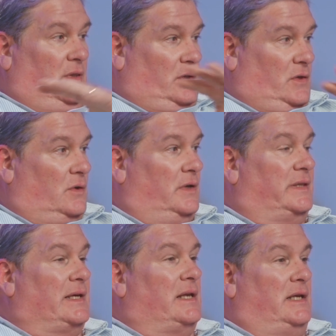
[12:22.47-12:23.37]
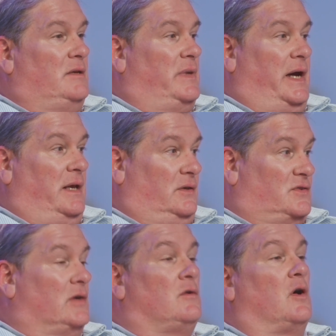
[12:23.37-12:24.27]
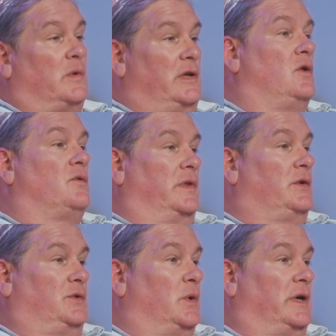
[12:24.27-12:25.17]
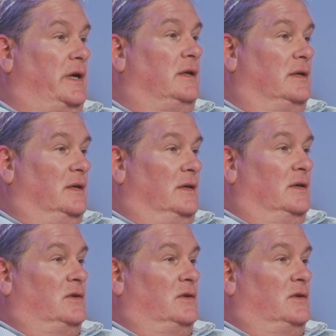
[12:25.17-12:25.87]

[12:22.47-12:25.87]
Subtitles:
they're going to get that need met because they're already over there doing it.